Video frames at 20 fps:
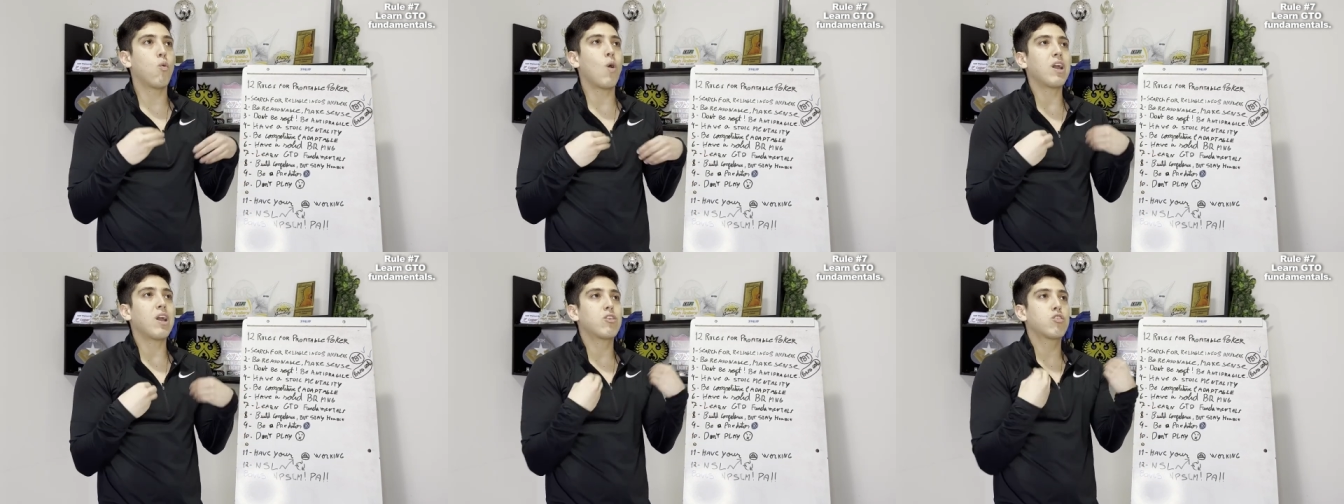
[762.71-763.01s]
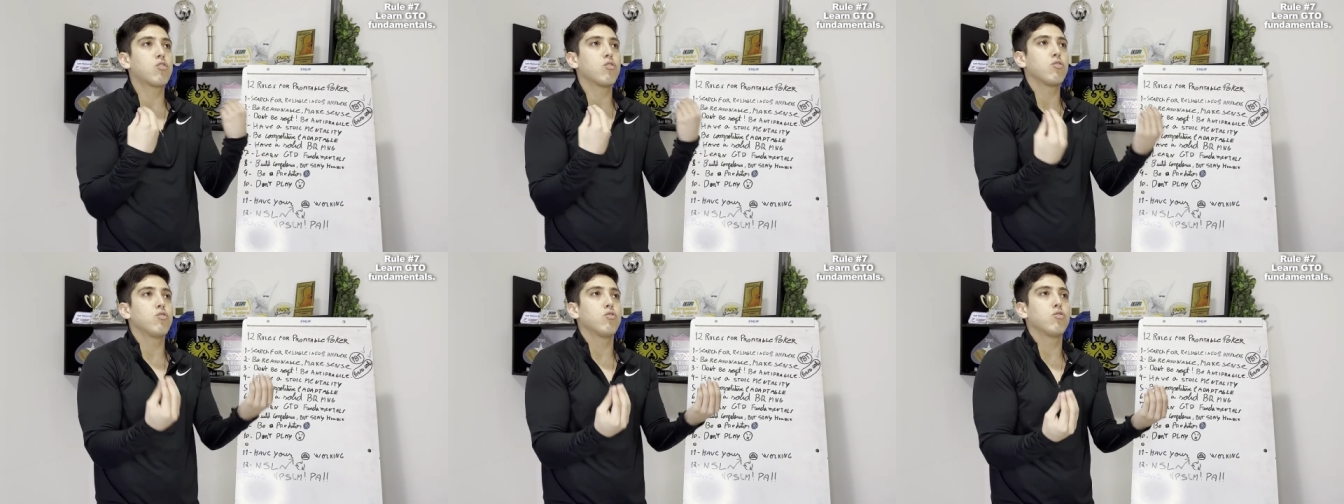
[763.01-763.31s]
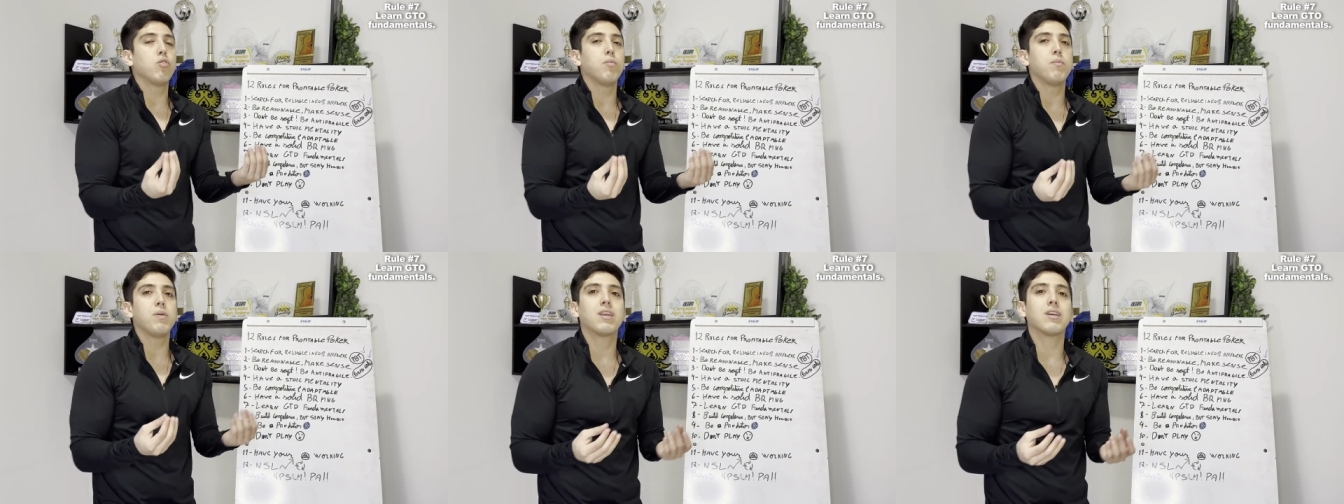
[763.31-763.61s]
what should you
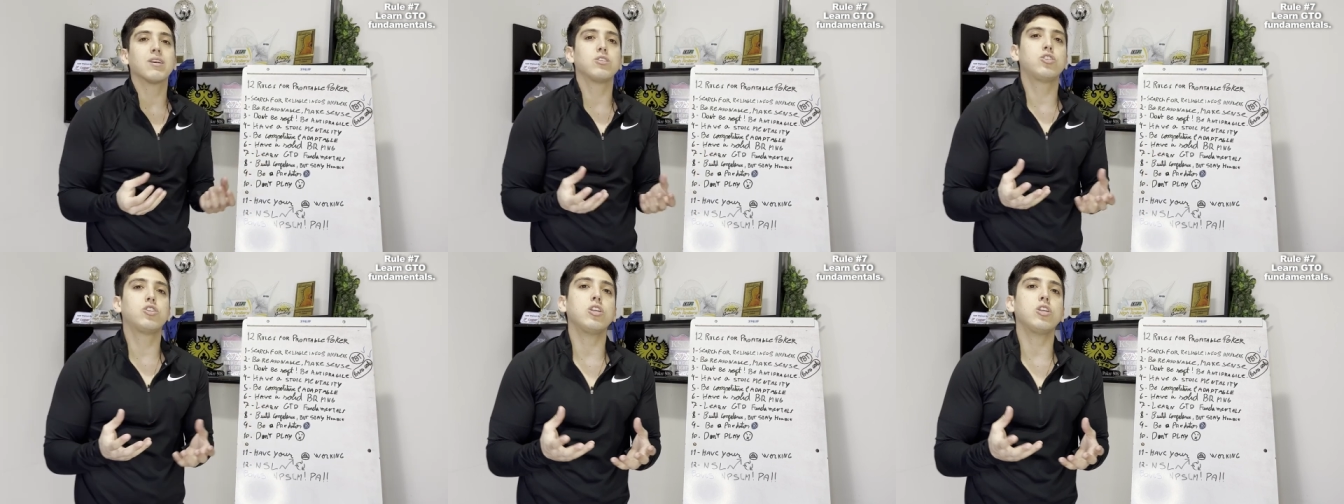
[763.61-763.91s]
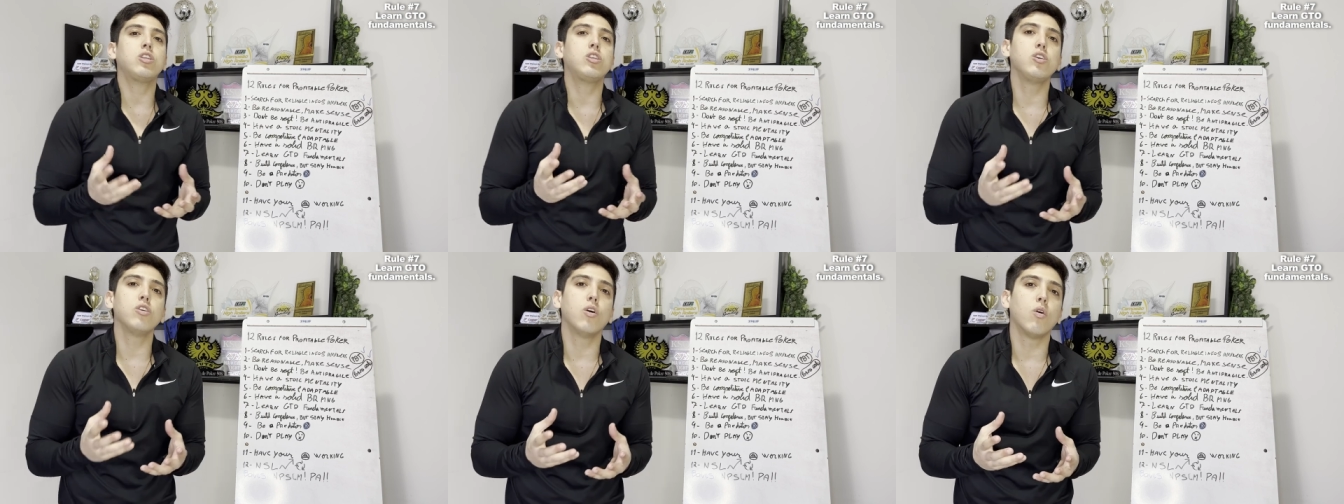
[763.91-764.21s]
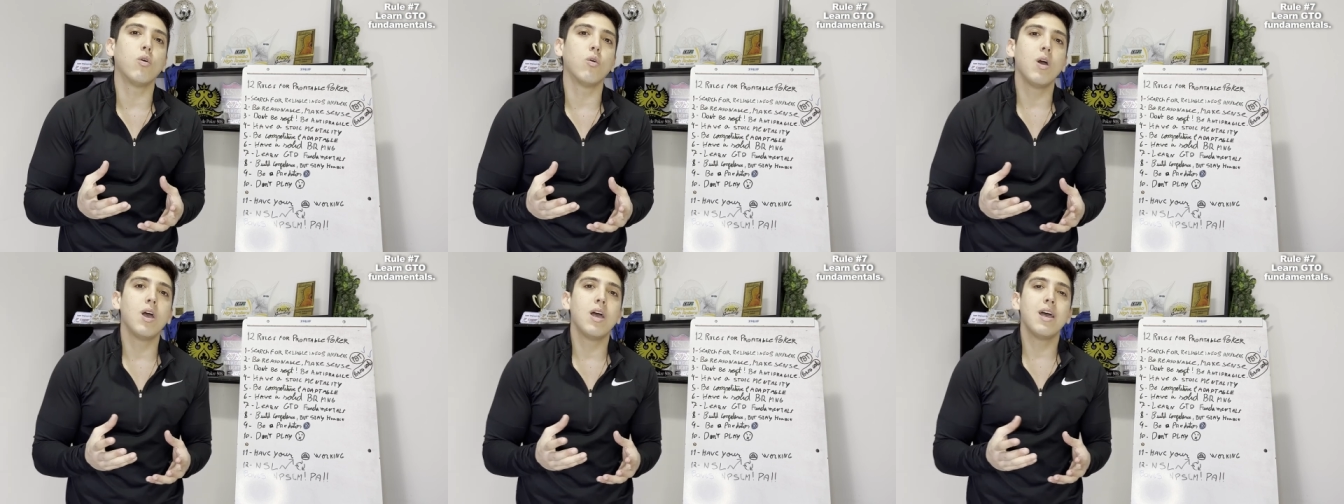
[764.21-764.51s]
do because
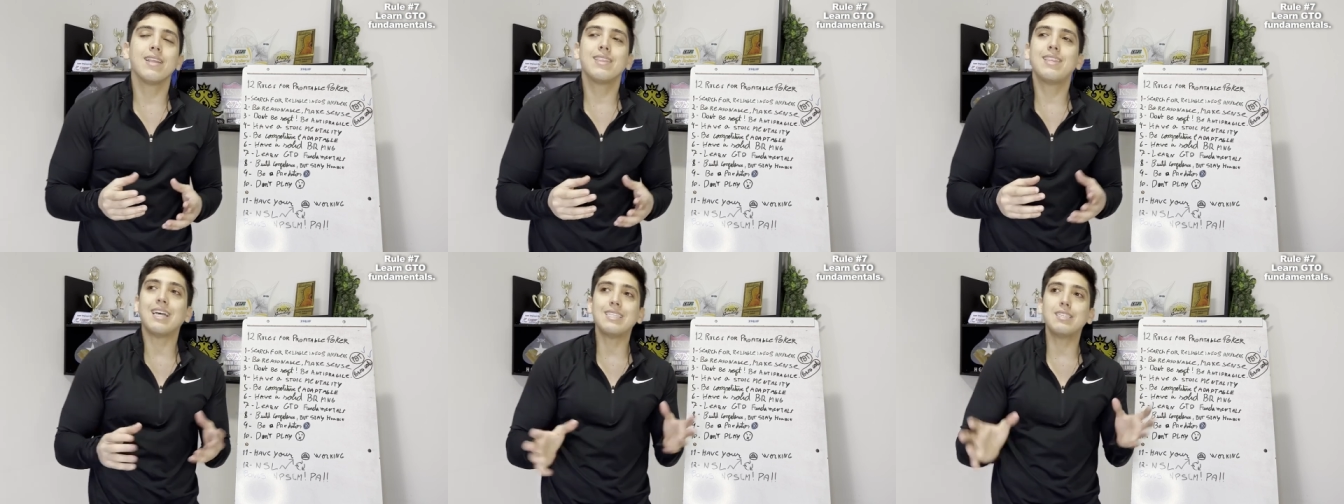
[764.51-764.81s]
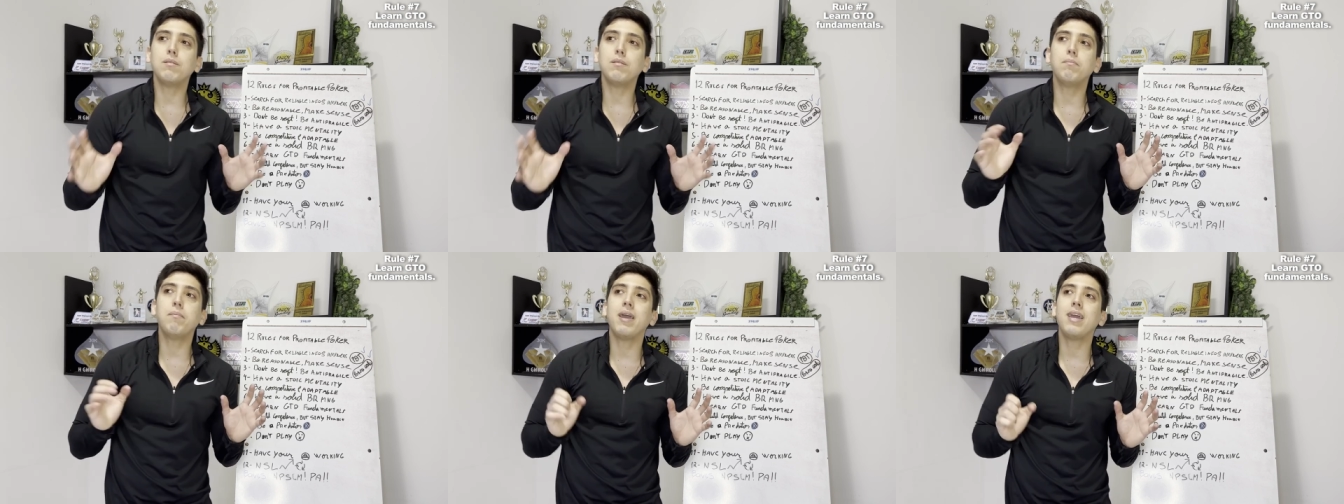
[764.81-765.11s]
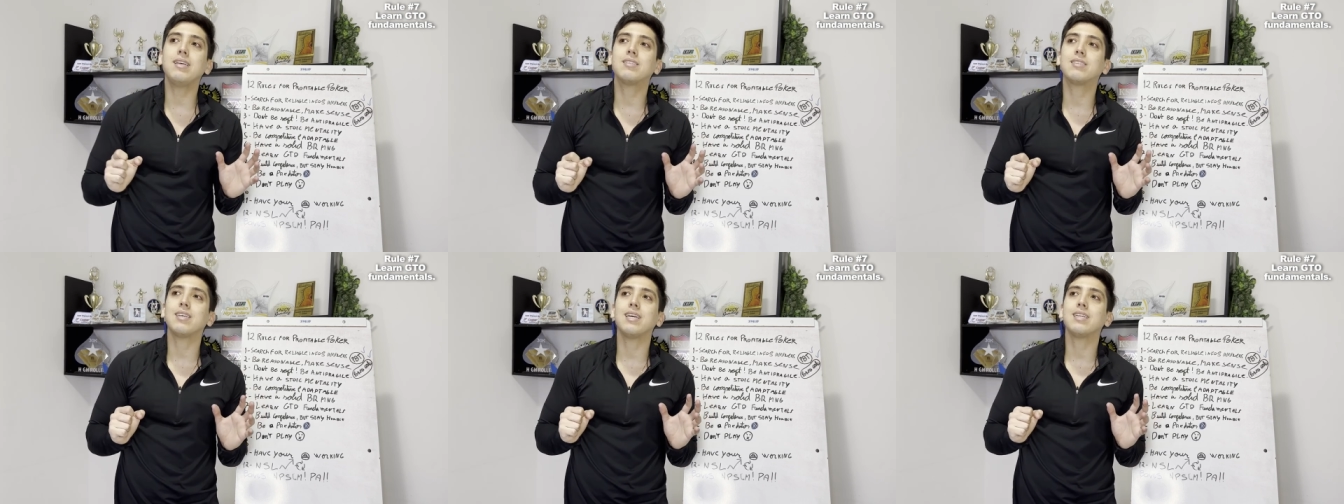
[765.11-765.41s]
GTO doesn't base